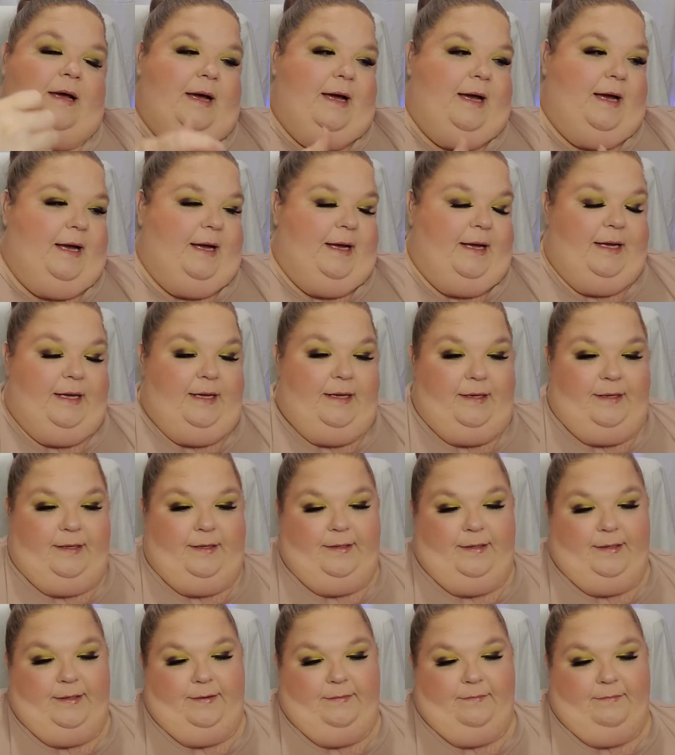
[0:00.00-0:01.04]

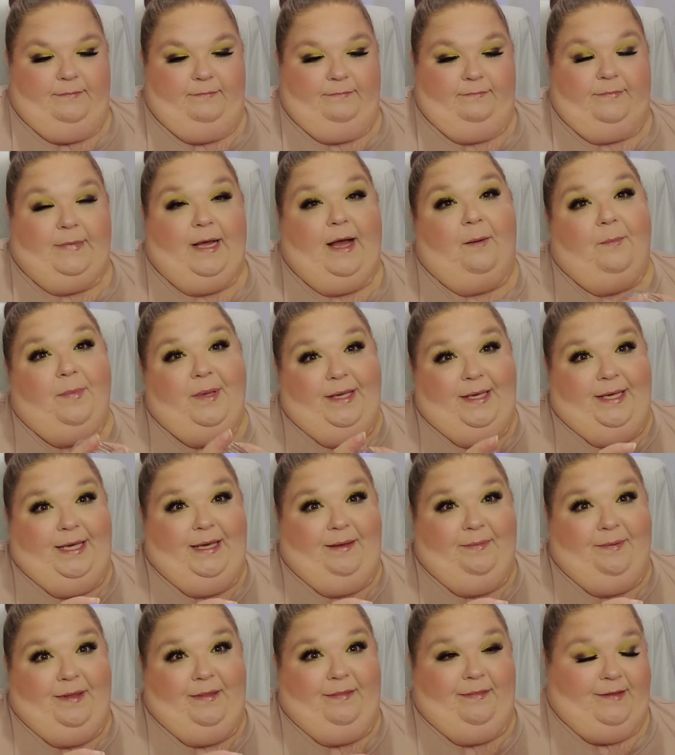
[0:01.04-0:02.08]
I'll be
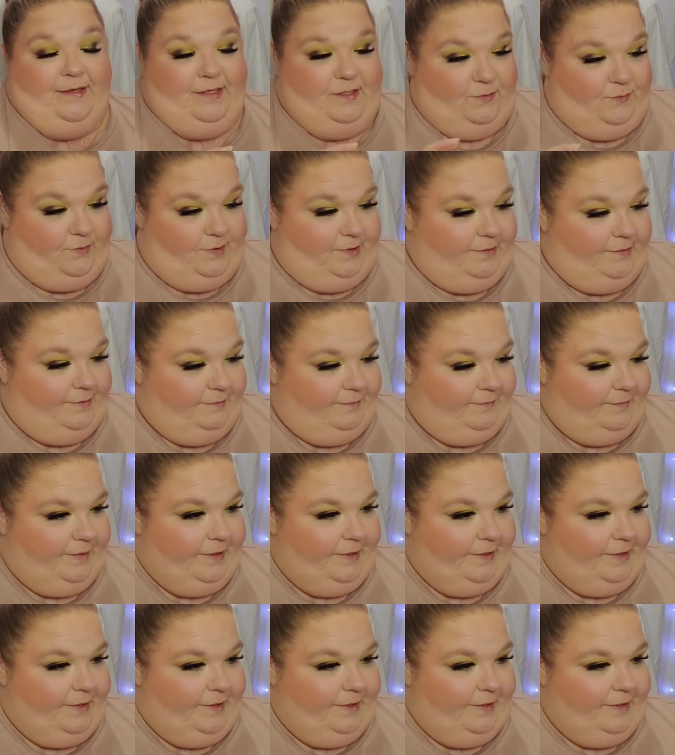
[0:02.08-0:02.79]
keeping this one.